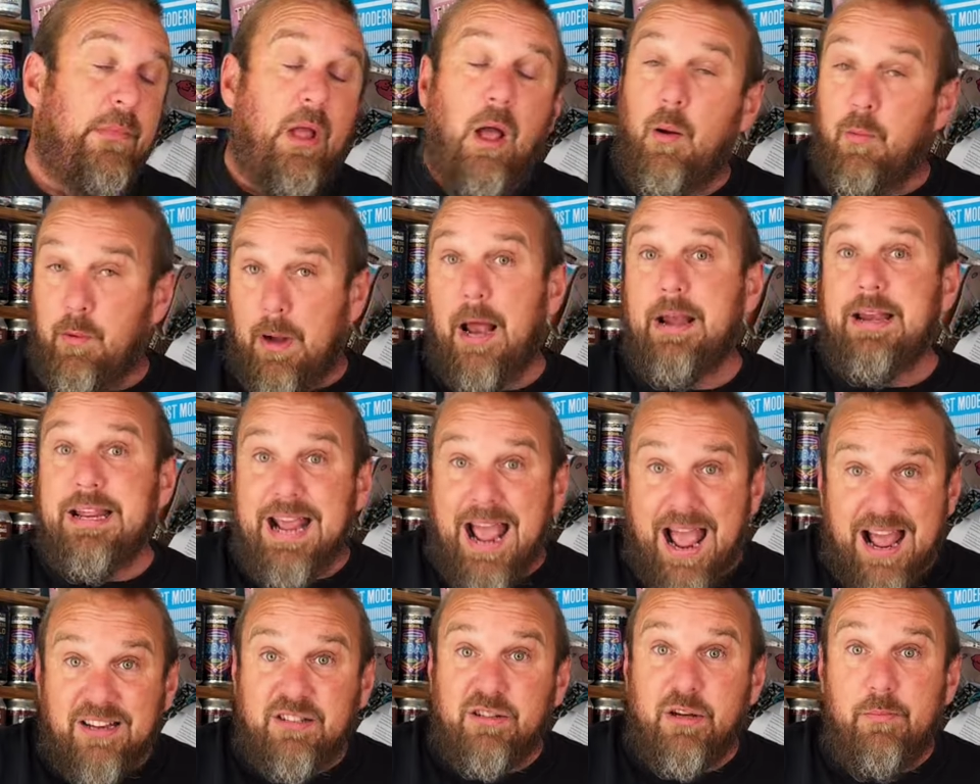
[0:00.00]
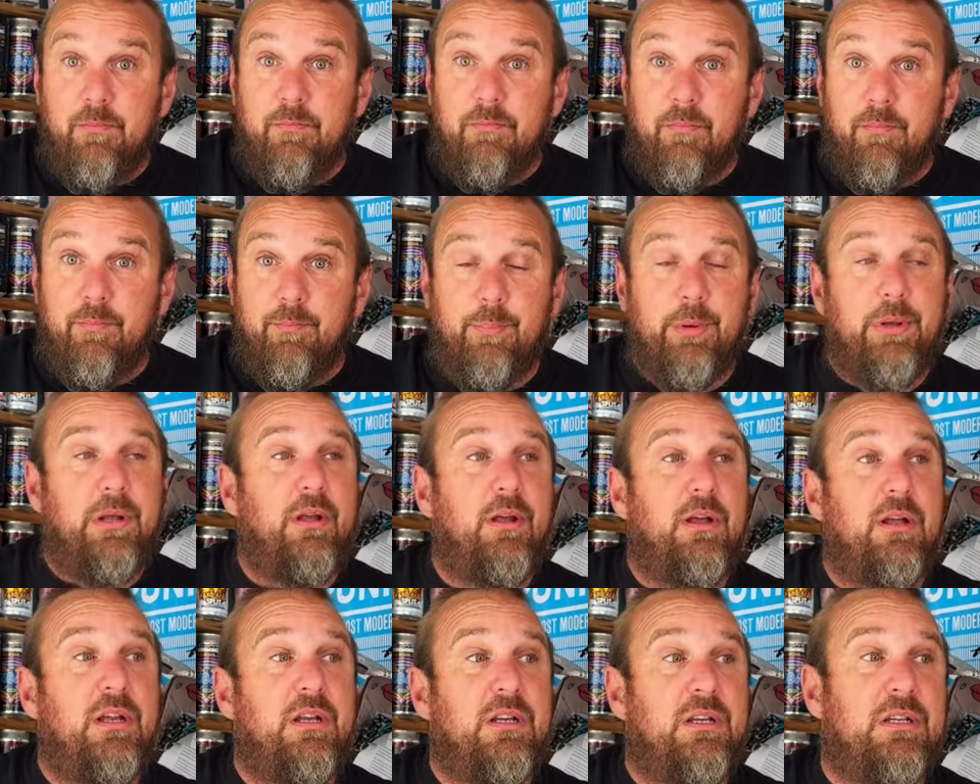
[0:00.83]
I'm glad he hasn't,
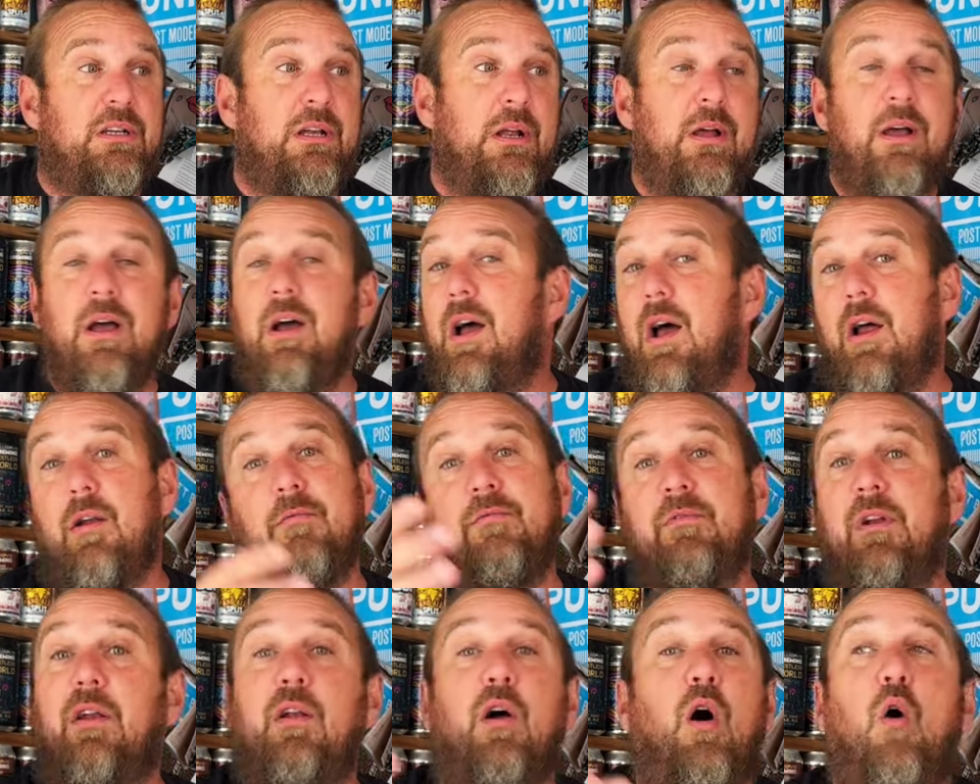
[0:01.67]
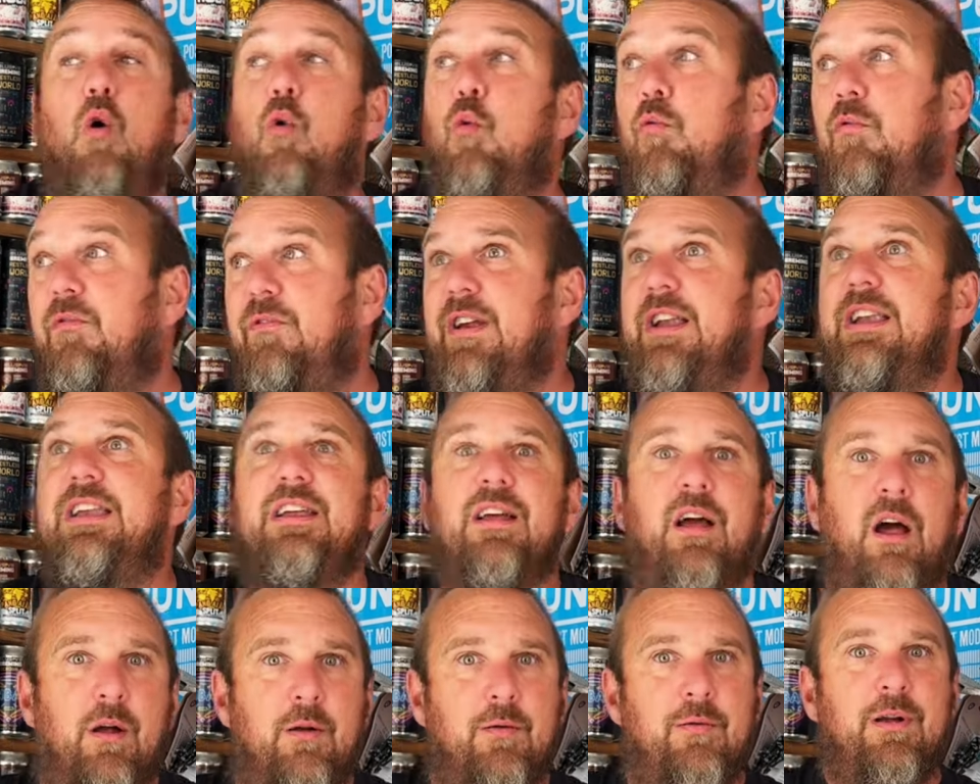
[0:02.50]
because I've done a whole
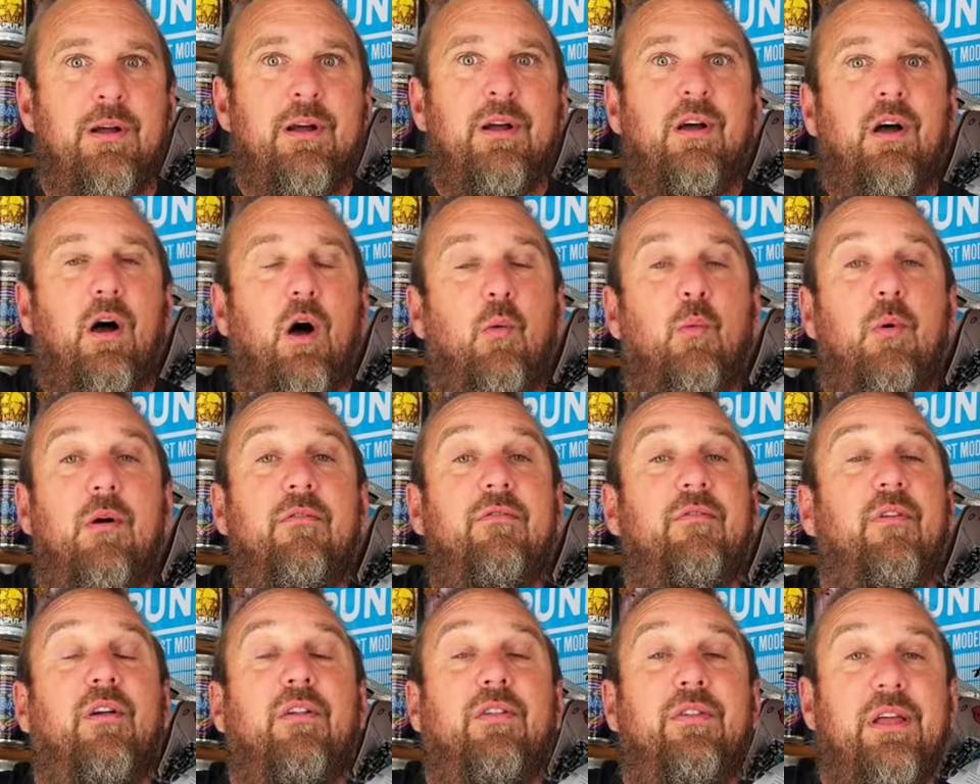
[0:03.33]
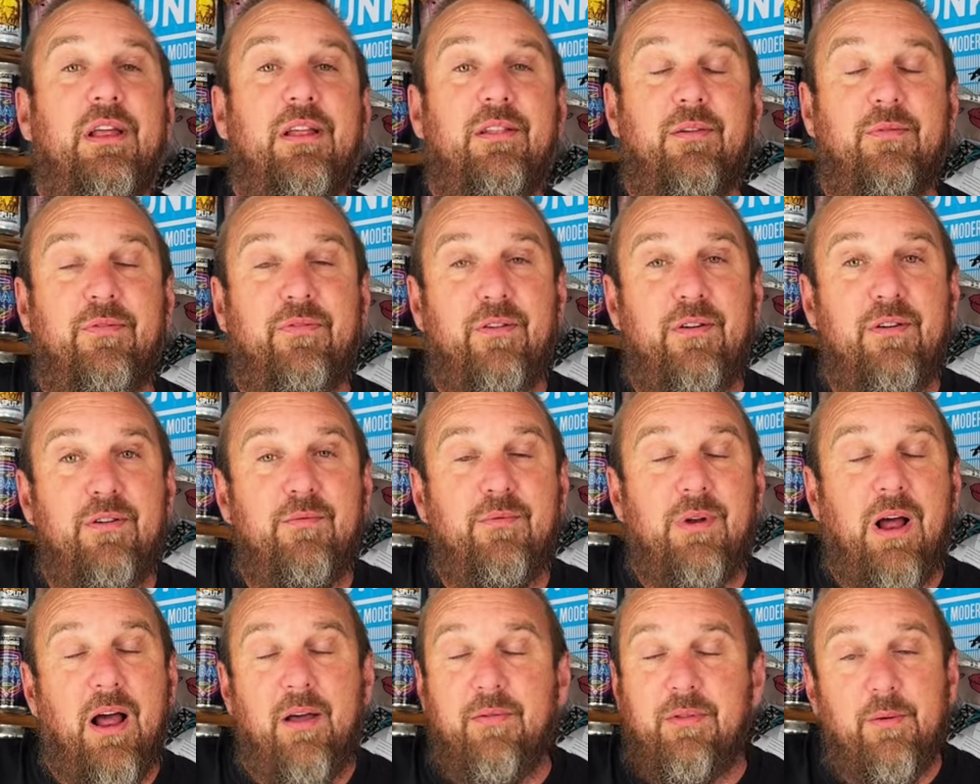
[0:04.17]
video on whether I think the food,
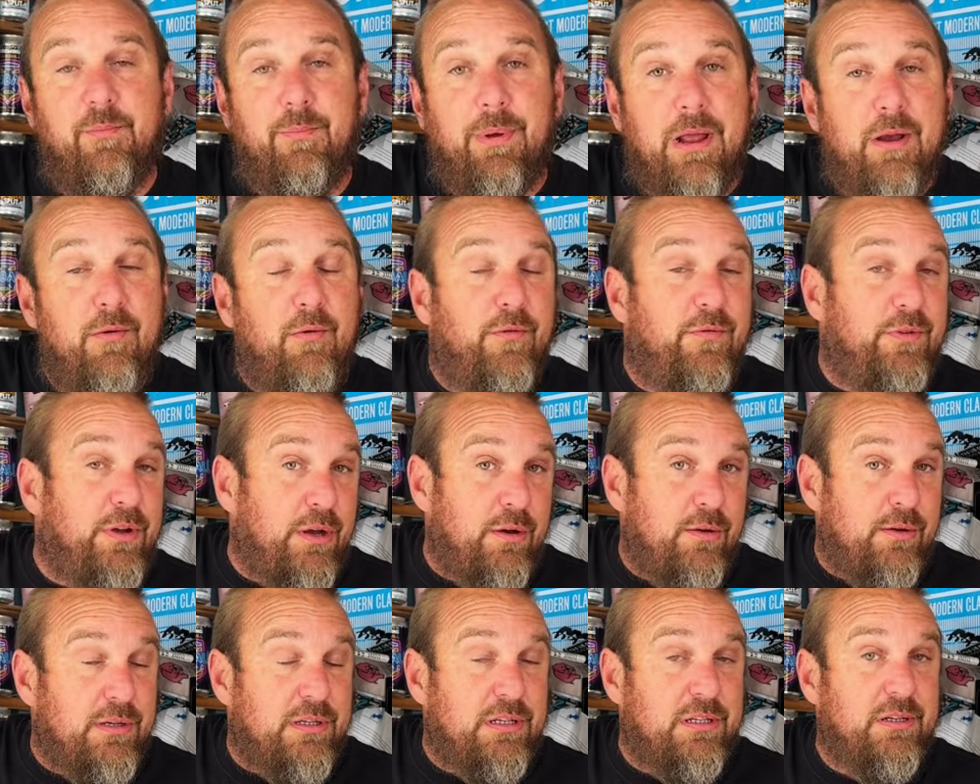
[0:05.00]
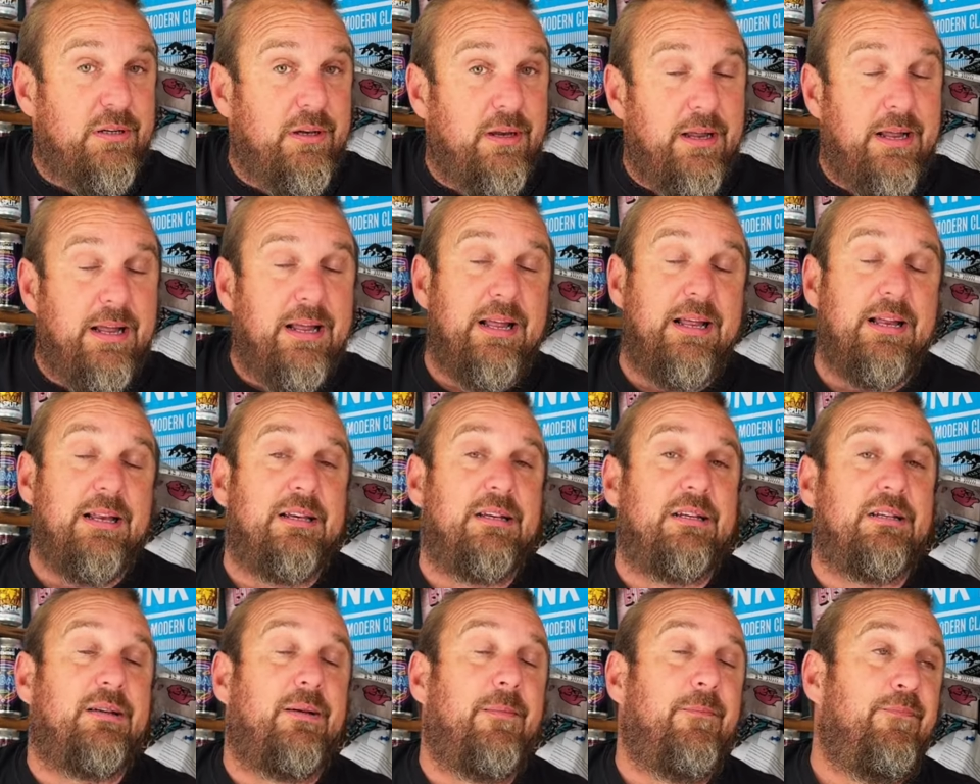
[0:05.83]
the beer reviews
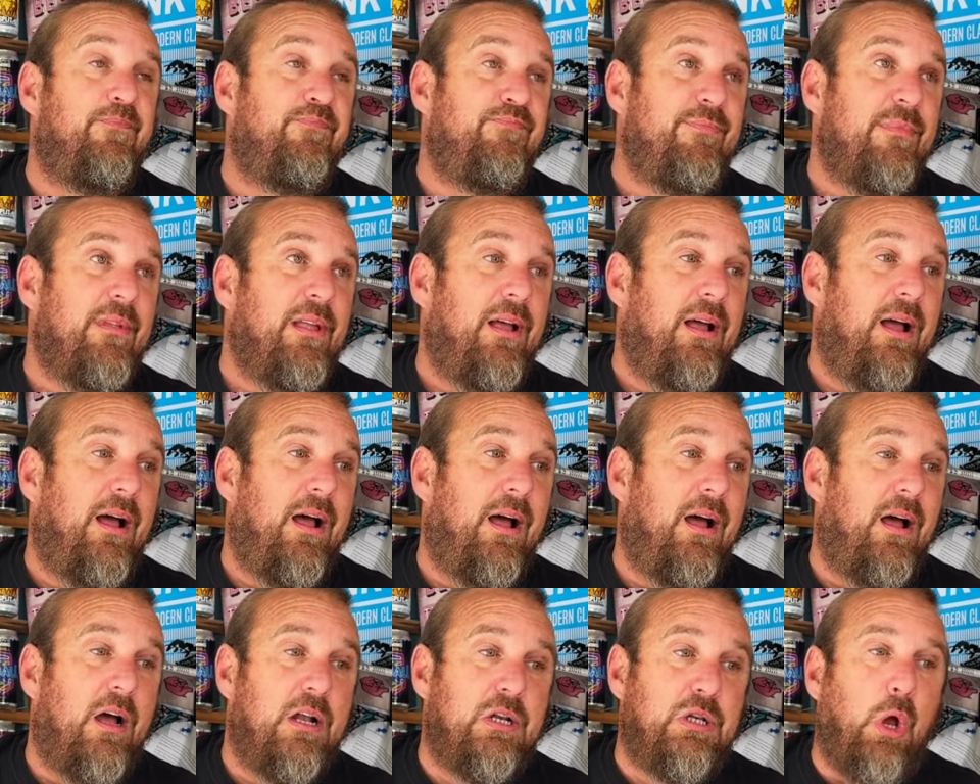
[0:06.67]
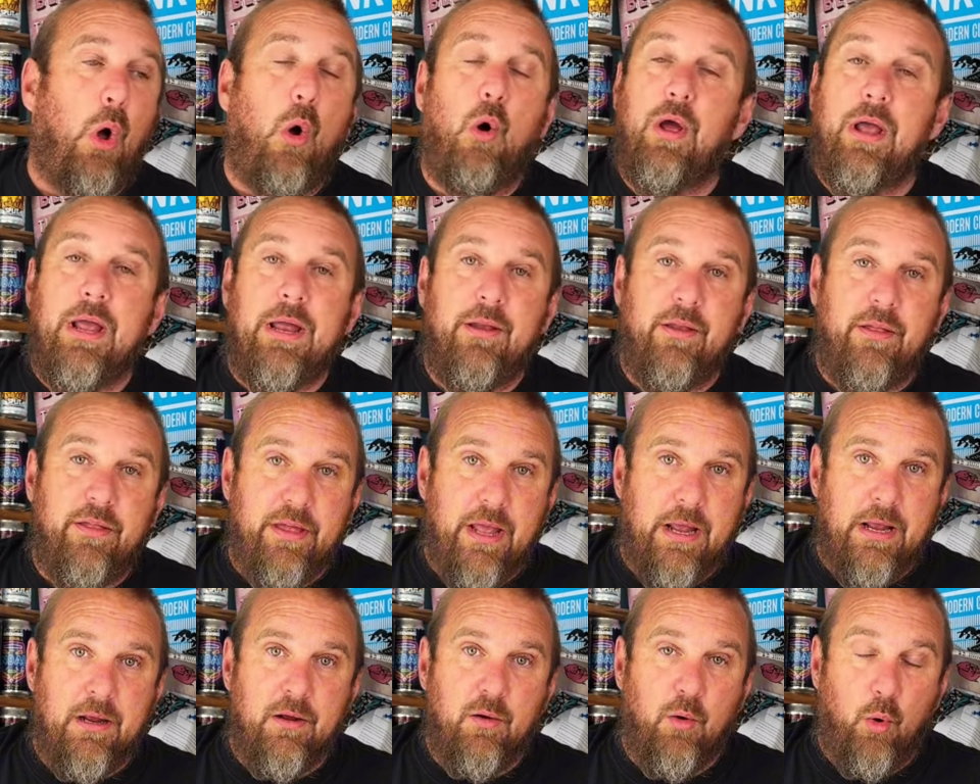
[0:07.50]
is a dying
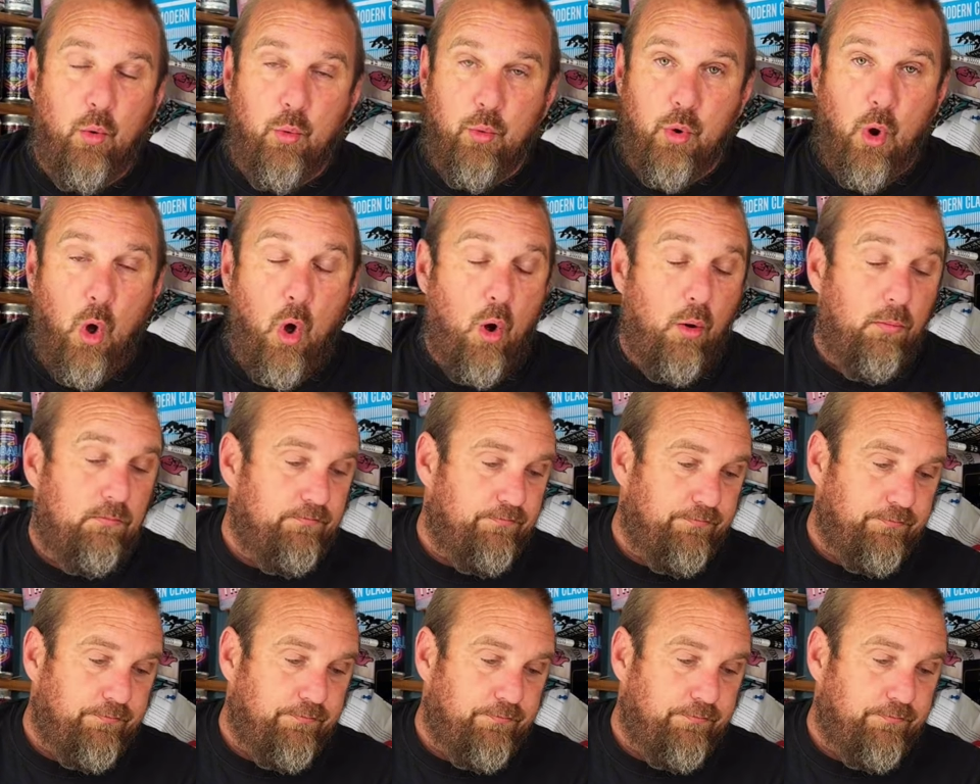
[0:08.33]
thing or not.